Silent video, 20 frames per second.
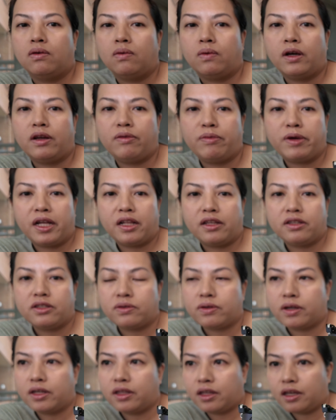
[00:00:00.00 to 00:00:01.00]

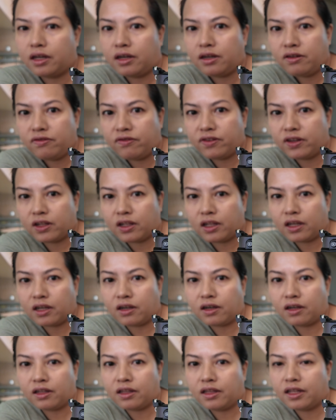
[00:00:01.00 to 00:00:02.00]
right there. If you
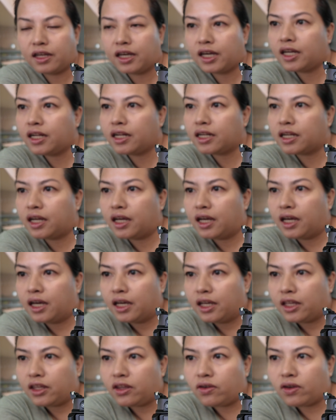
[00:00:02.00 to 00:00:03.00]
click on that,
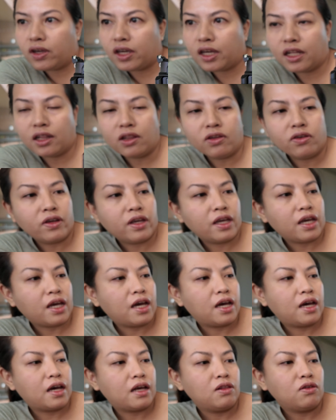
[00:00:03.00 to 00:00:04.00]
you can
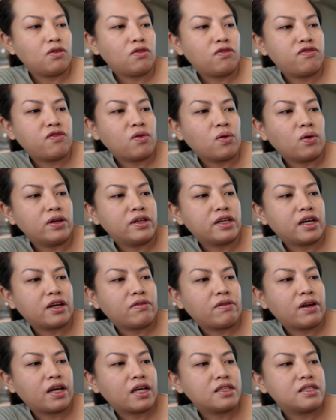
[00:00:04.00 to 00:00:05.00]
look for
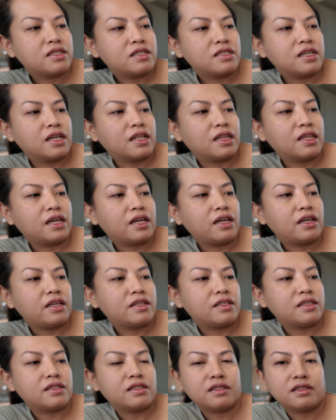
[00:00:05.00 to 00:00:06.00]
direct sunlight,
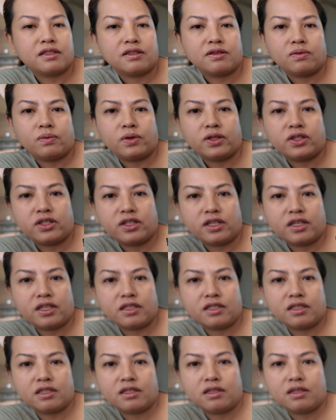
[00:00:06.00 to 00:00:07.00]
which
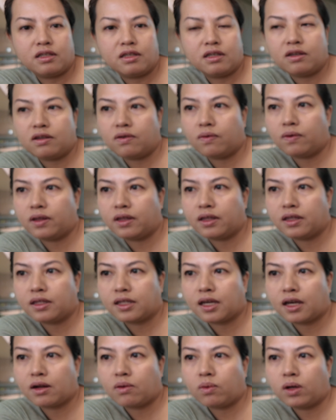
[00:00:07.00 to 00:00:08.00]
is
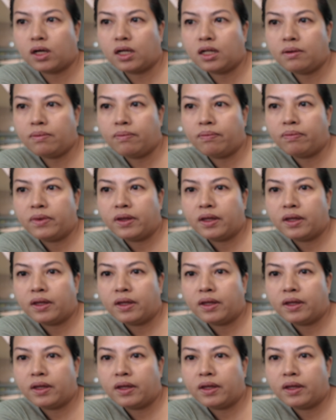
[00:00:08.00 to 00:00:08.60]
that one.